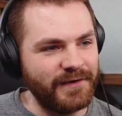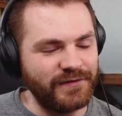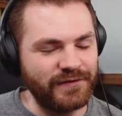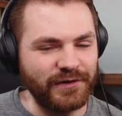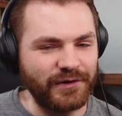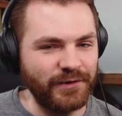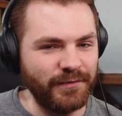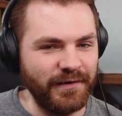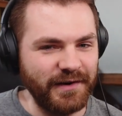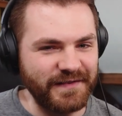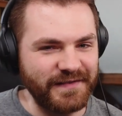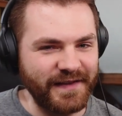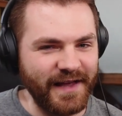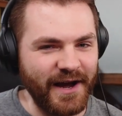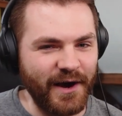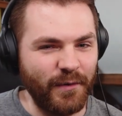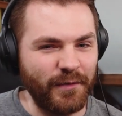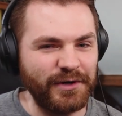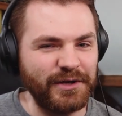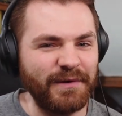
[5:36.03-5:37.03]
So you can always
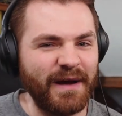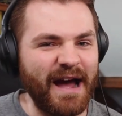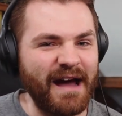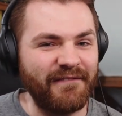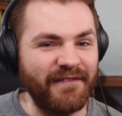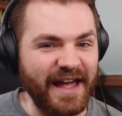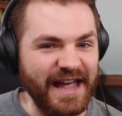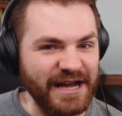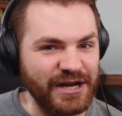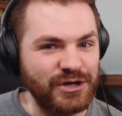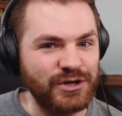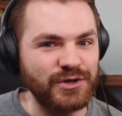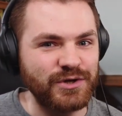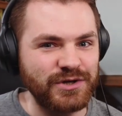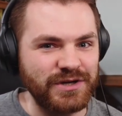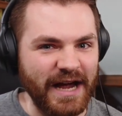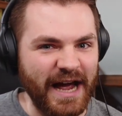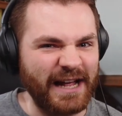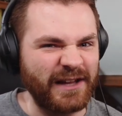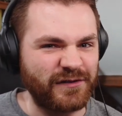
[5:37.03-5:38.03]
tell when you have a
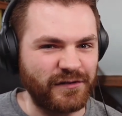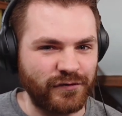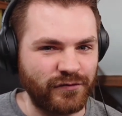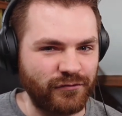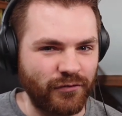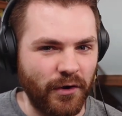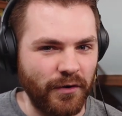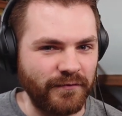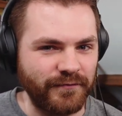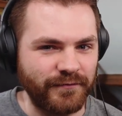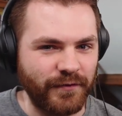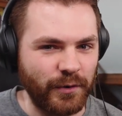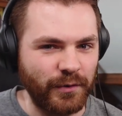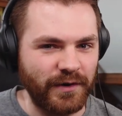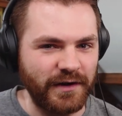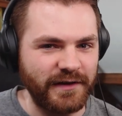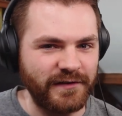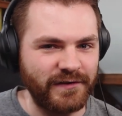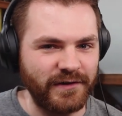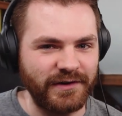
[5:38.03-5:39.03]
good and strong
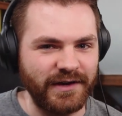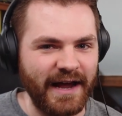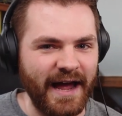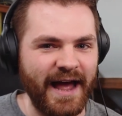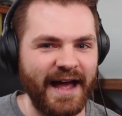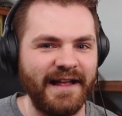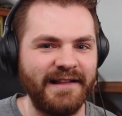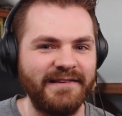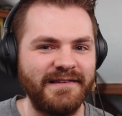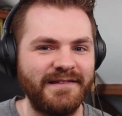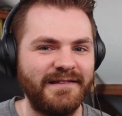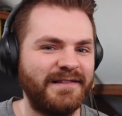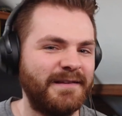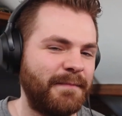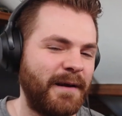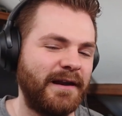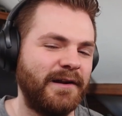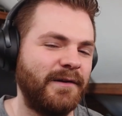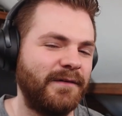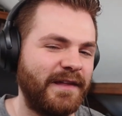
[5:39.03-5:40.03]
vocalist on your hands,
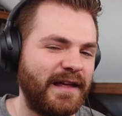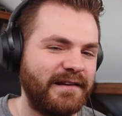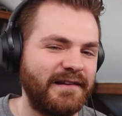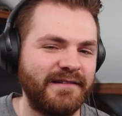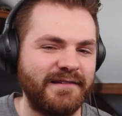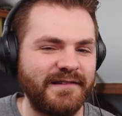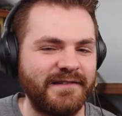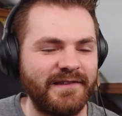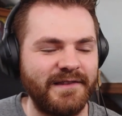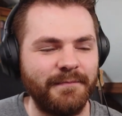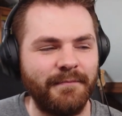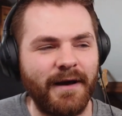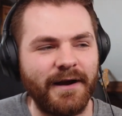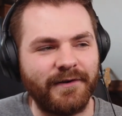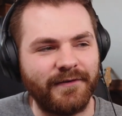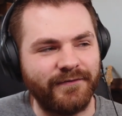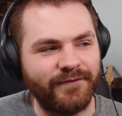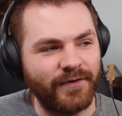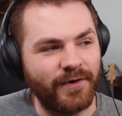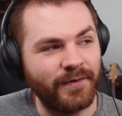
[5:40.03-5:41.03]
depending on their distance to the
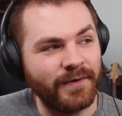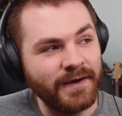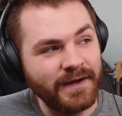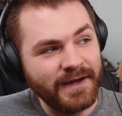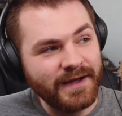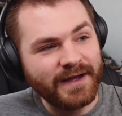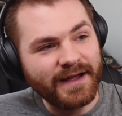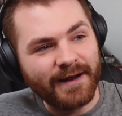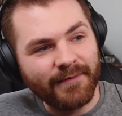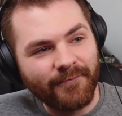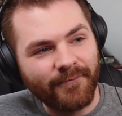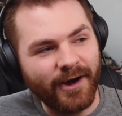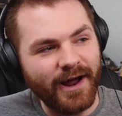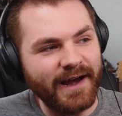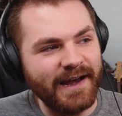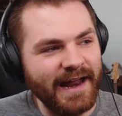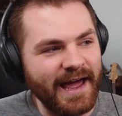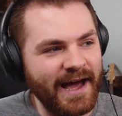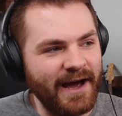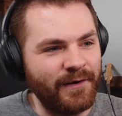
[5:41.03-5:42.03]
microphone. And
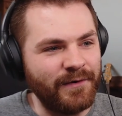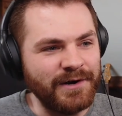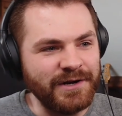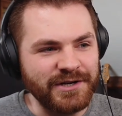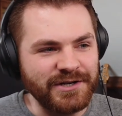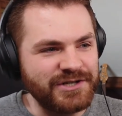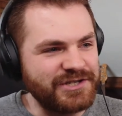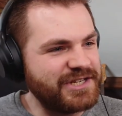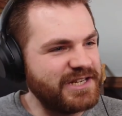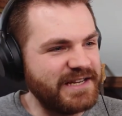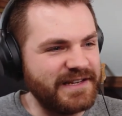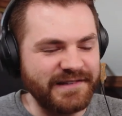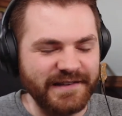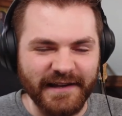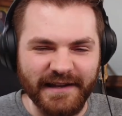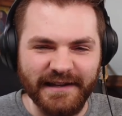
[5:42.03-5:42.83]
right now, she is